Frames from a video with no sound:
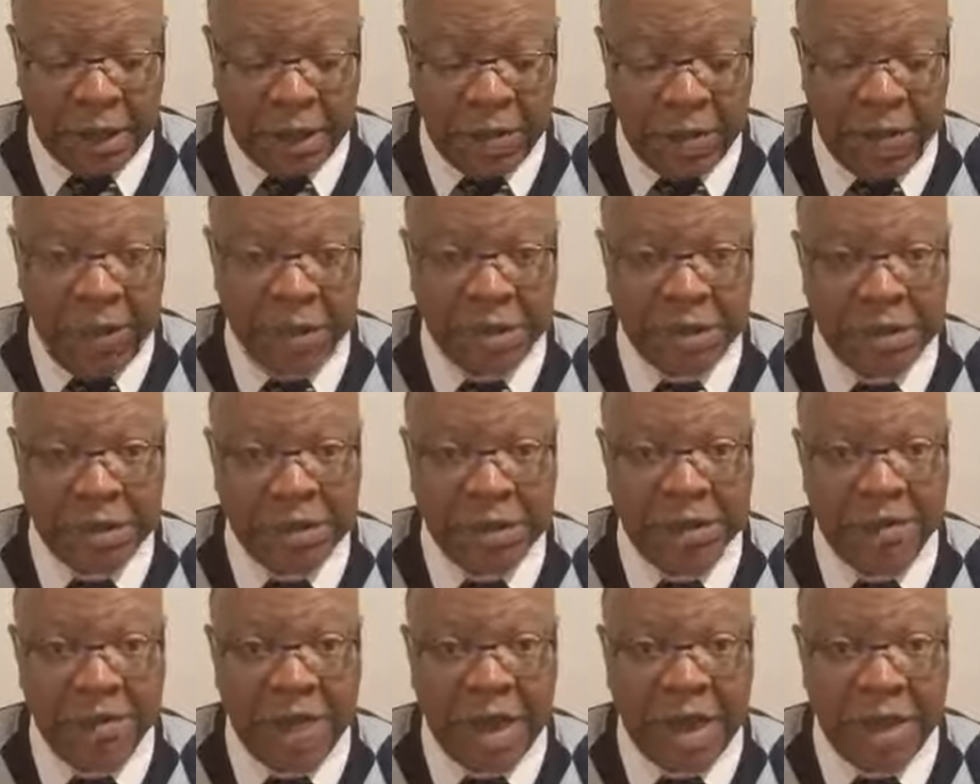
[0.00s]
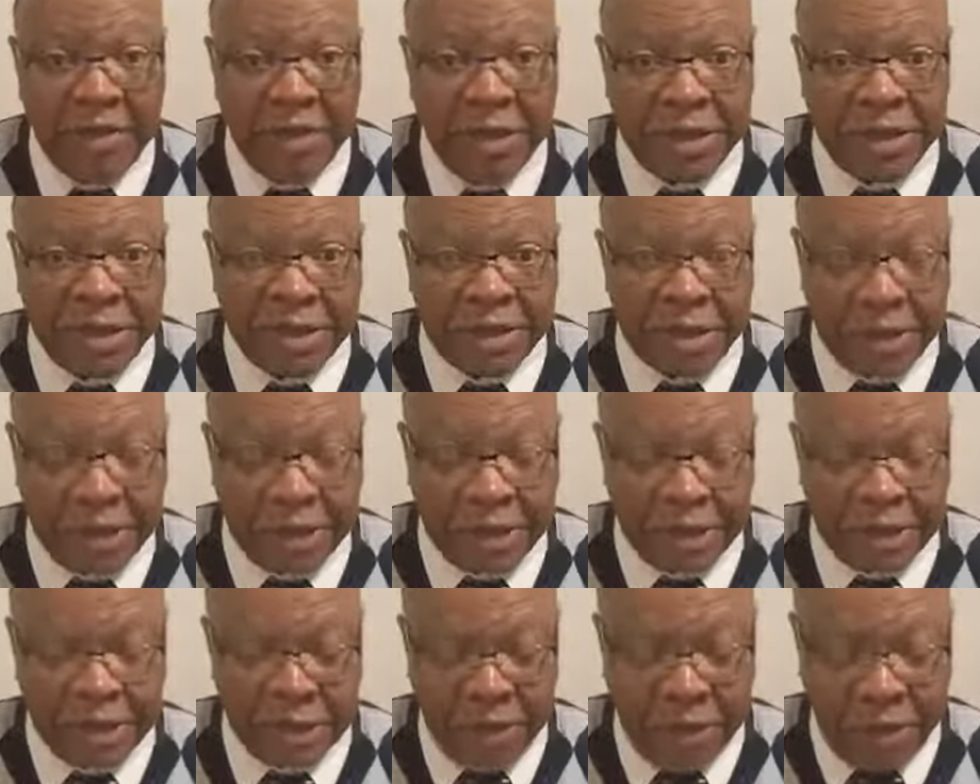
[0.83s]
verses 5 and 6.
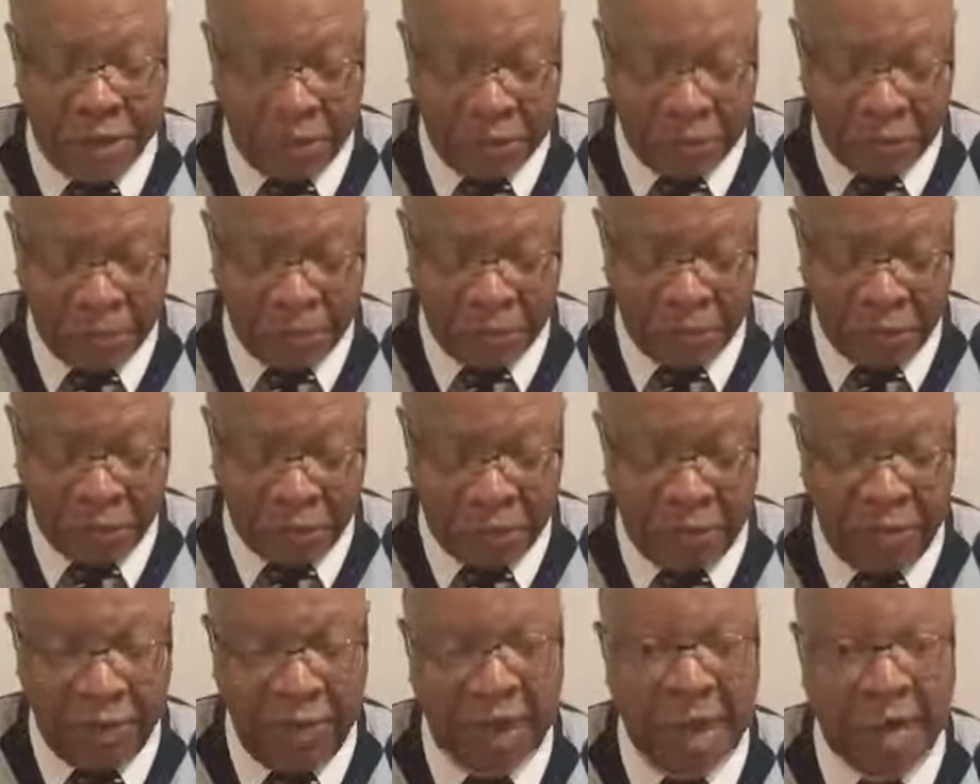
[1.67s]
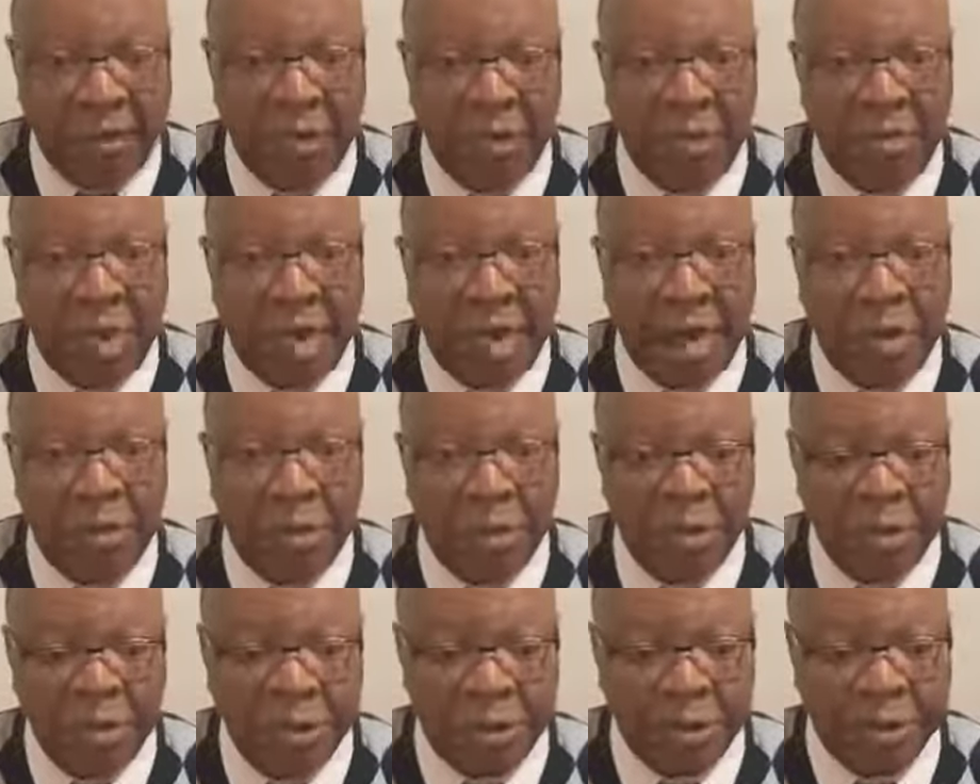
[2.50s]
So if you have your
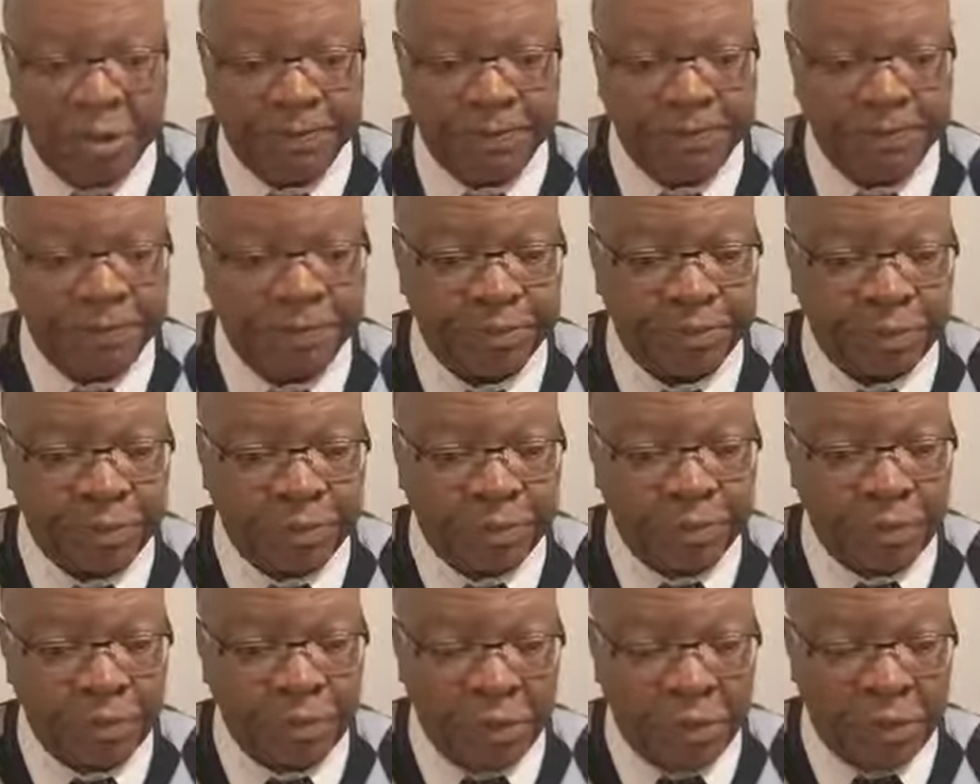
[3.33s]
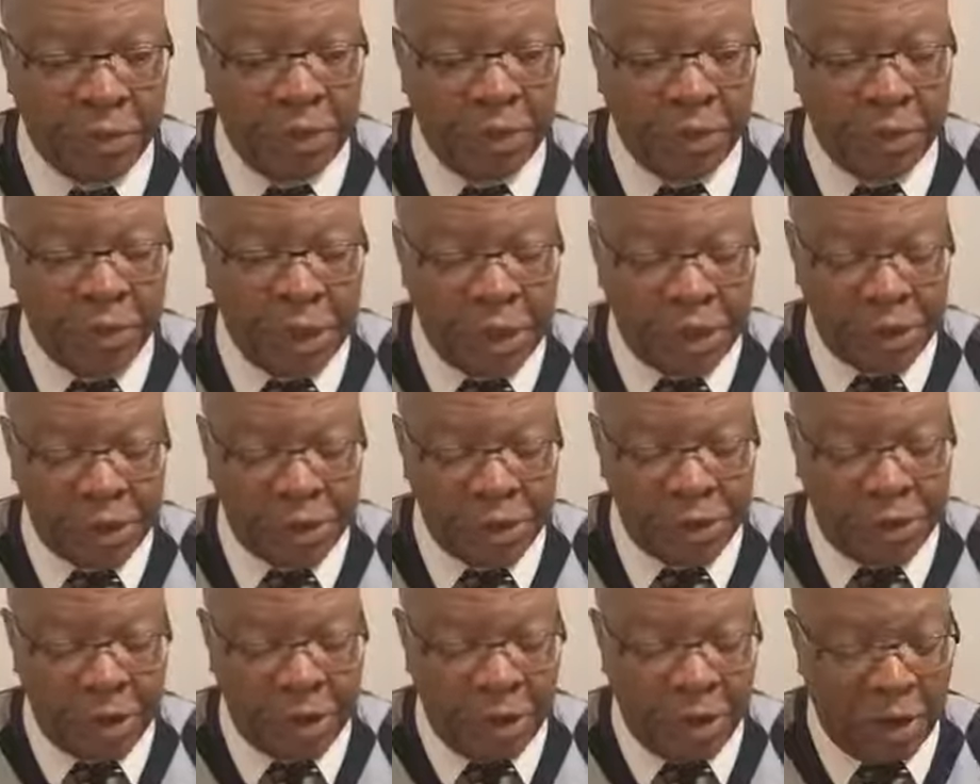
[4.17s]
Bibles, you can
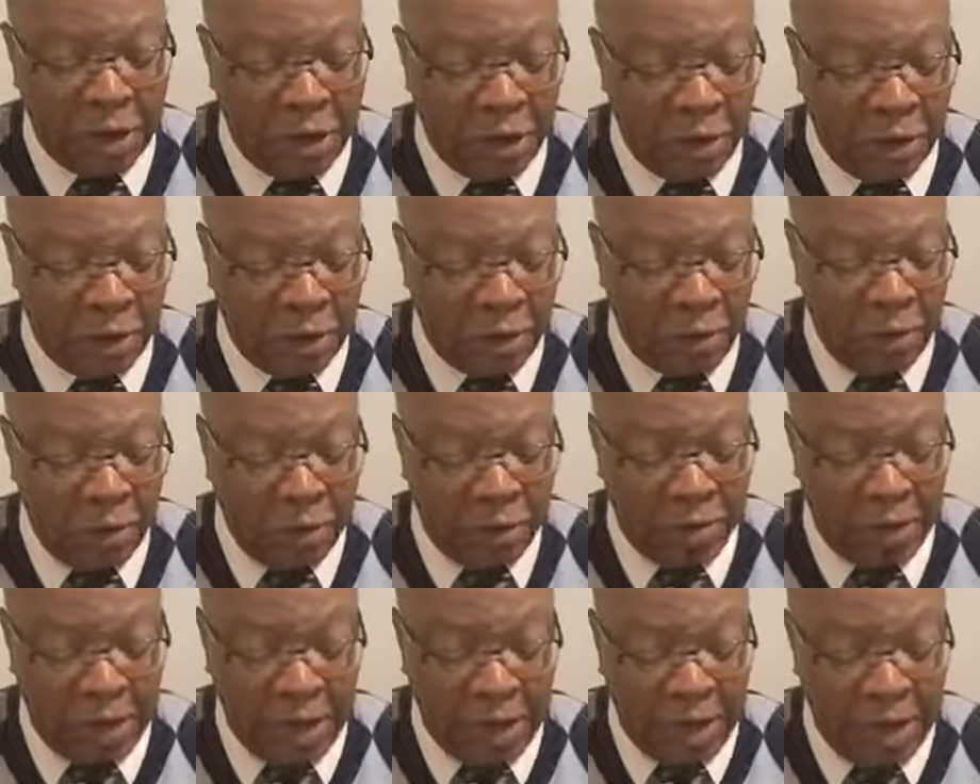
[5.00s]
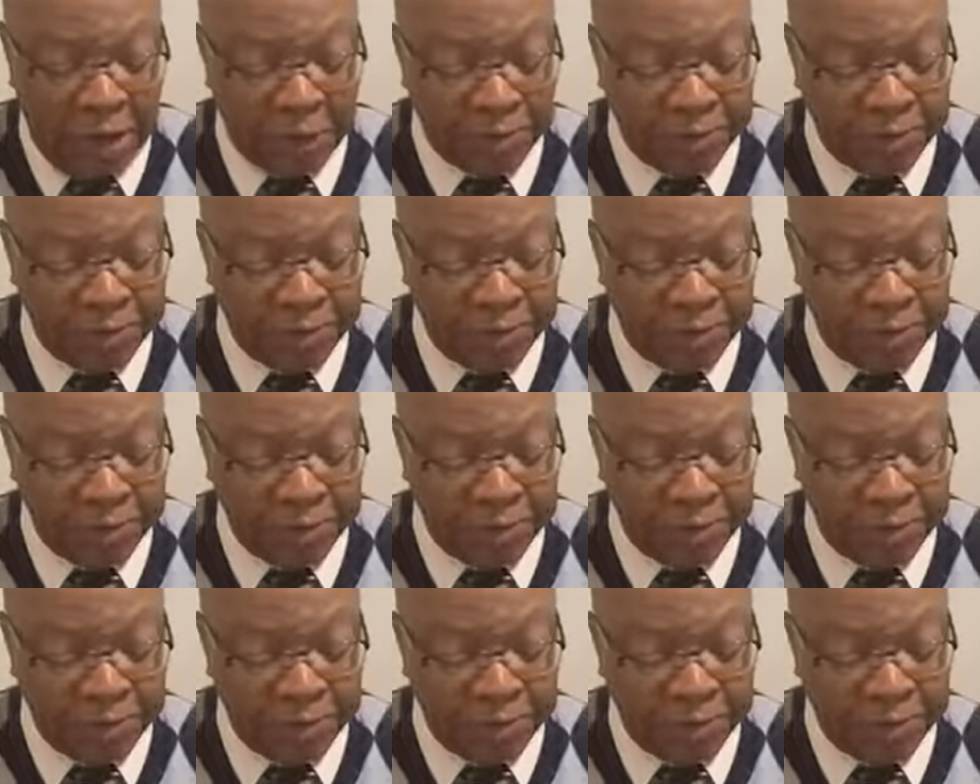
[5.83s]
join along with me.